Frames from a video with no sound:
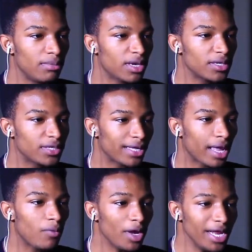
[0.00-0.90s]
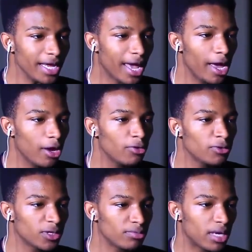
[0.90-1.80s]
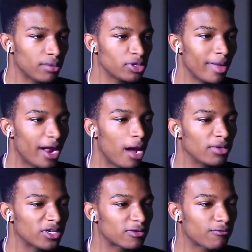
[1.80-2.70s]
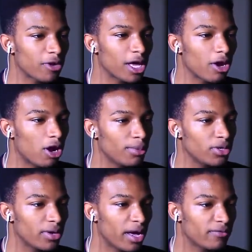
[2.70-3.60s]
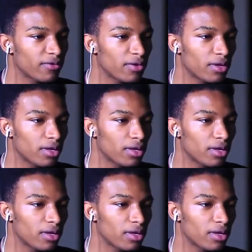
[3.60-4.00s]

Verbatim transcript: Because, like, they one hit KO you sometimes, no matter how much freaking armor you have.